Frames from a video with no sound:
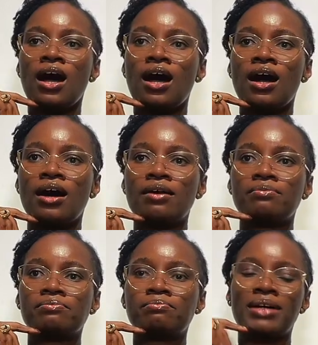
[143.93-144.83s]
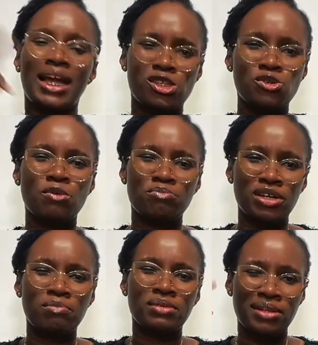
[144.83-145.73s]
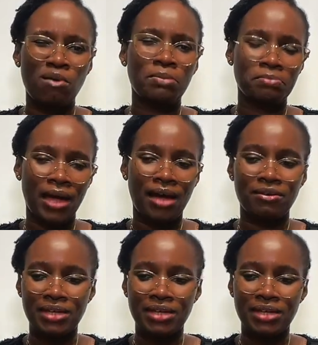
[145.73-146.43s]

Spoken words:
but I took a break, but now I'm back.